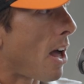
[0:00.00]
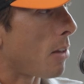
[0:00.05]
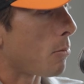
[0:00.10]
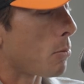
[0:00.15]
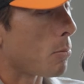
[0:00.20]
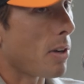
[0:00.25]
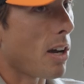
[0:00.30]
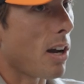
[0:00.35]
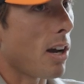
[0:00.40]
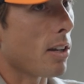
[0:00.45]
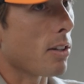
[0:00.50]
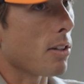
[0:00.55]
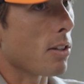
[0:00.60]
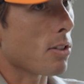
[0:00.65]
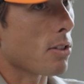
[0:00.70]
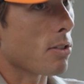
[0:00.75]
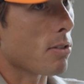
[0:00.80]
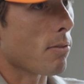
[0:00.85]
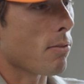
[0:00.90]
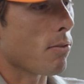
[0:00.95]
of Malibu
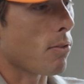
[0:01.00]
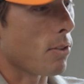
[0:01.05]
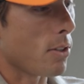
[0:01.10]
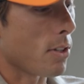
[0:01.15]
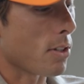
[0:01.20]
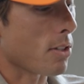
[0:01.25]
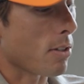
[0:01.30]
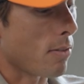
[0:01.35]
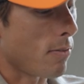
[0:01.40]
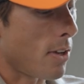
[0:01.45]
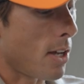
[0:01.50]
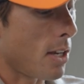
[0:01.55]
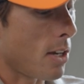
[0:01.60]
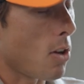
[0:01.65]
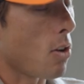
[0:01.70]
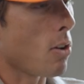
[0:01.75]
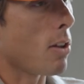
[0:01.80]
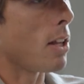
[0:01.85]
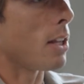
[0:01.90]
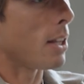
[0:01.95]
behind us for this
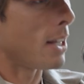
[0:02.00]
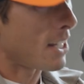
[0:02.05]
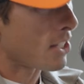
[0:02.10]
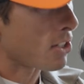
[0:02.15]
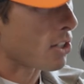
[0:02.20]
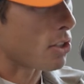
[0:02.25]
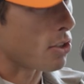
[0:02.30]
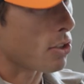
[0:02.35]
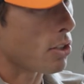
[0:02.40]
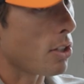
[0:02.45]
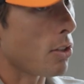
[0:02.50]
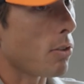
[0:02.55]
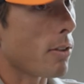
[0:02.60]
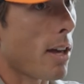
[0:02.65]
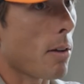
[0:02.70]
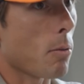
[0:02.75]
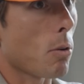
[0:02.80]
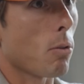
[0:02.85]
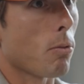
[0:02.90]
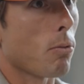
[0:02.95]
event, and let's
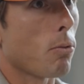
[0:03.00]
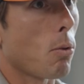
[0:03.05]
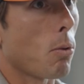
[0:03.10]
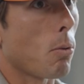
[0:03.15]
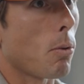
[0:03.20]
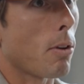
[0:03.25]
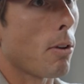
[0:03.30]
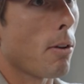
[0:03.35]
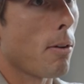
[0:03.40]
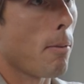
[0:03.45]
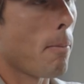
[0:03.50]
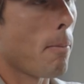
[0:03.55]
continue that going forward.